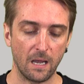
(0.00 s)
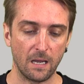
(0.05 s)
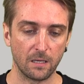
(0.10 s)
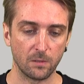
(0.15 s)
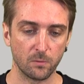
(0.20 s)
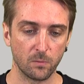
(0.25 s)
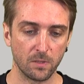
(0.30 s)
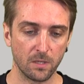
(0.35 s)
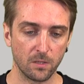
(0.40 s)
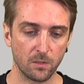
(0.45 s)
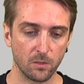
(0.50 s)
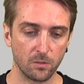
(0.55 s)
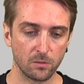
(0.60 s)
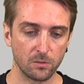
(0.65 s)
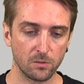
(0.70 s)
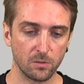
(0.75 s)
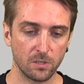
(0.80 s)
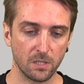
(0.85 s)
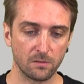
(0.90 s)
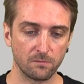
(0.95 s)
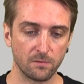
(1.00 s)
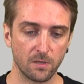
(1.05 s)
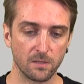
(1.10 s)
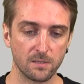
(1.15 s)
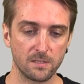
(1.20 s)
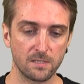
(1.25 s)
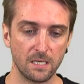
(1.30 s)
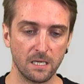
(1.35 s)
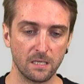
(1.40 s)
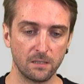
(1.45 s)
and when I go to the
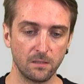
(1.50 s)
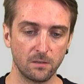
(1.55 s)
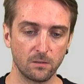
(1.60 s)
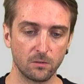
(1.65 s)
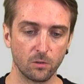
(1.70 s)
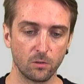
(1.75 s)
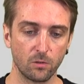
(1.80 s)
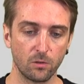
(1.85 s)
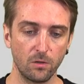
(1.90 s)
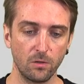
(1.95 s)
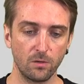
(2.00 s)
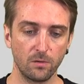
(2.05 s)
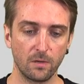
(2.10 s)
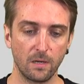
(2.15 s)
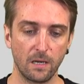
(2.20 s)
advanced editor